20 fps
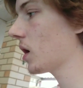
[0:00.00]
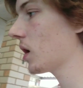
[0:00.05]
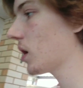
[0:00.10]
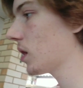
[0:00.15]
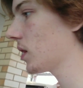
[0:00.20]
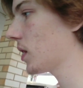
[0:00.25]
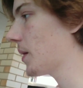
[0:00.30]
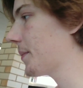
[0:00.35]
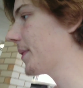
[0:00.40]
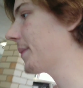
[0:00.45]

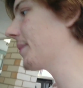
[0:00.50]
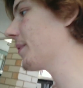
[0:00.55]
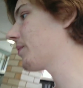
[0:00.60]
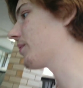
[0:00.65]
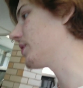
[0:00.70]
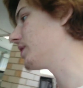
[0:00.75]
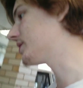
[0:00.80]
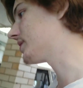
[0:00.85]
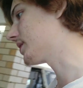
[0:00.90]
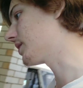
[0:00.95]
Let me be
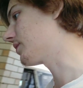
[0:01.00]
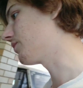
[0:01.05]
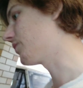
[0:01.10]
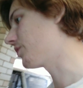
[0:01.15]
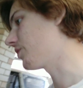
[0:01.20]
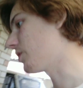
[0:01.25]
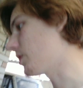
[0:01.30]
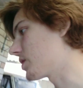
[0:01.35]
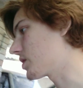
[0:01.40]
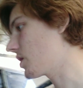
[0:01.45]
realistic with
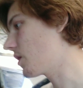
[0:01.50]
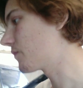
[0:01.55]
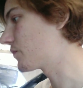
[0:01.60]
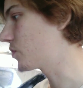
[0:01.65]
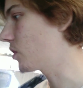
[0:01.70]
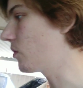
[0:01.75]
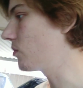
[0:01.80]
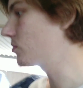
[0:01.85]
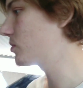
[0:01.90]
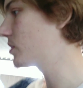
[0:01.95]
you guys. I've
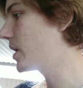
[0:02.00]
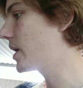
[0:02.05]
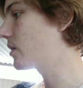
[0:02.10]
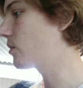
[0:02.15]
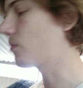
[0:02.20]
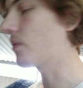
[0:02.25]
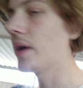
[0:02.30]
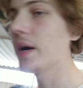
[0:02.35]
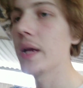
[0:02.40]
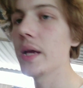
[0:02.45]
told Dad
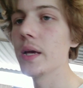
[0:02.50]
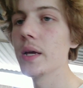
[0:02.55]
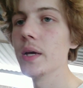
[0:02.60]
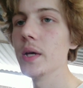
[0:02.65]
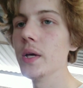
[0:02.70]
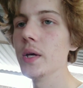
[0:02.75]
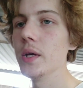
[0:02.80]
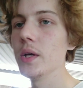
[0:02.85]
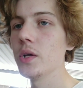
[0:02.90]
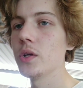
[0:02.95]
already,
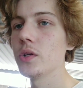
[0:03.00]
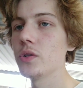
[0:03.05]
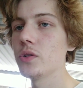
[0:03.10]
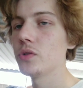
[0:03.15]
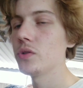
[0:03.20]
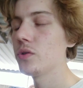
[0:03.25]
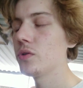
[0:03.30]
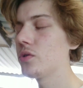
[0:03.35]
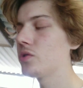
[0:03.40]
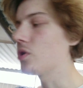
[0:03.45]

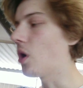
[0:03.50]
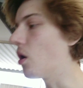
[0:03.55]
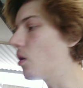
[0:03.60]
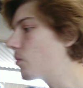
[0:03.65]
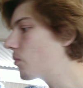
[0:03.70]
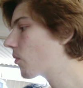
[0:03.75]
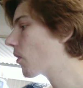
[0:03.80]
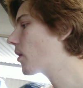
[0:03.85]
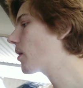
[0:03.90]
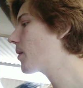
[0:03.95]
don't
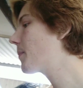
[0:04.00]
worry